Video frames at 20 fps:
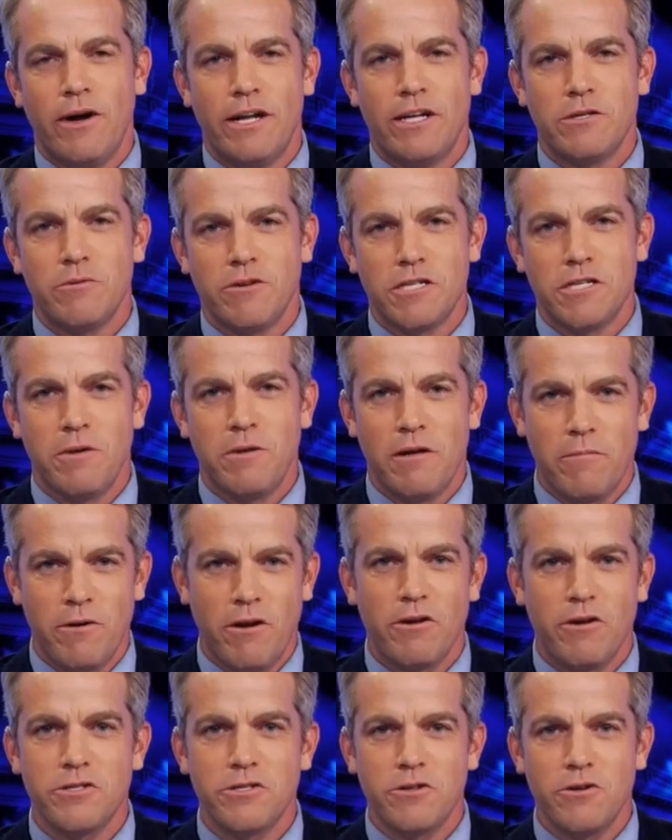want to spend, but
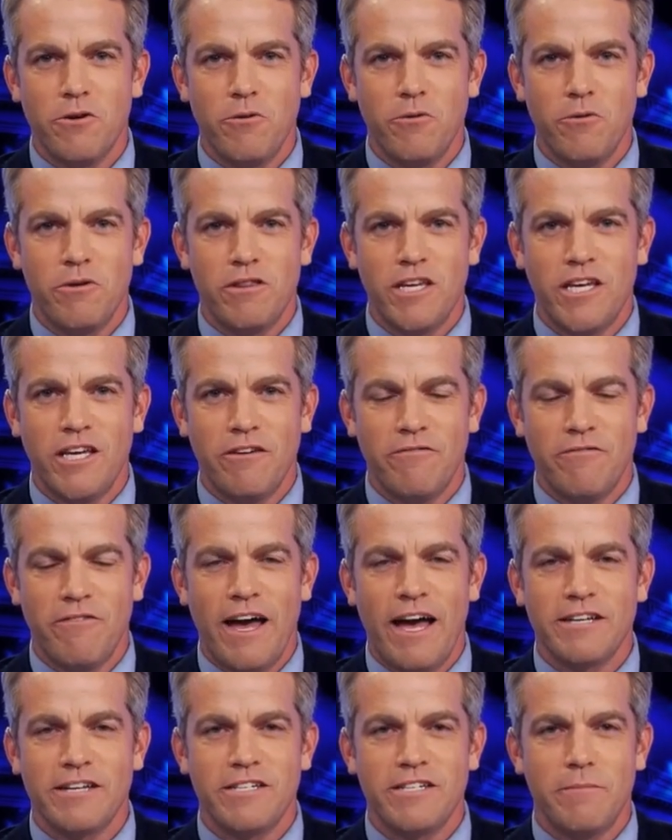also with the
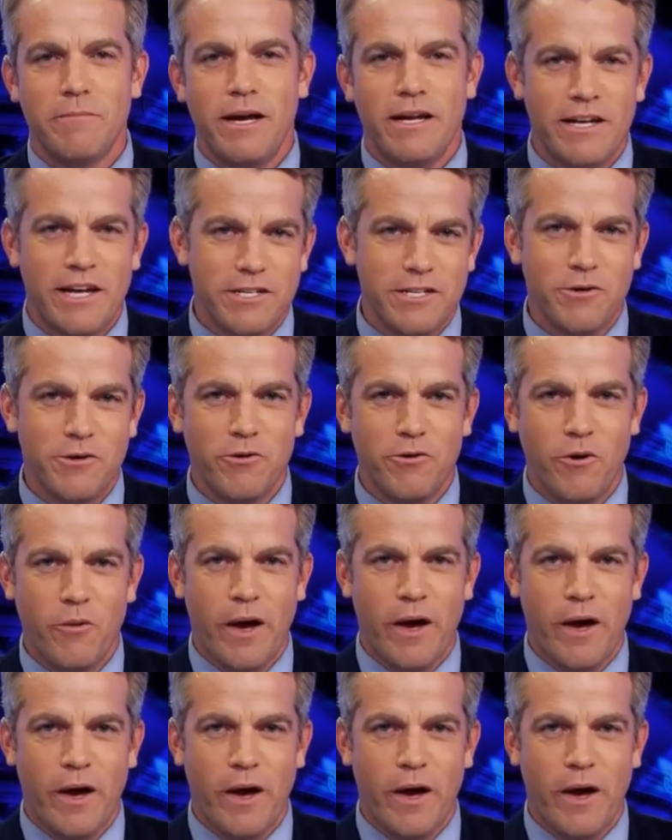vaccine mandates. Don't go away.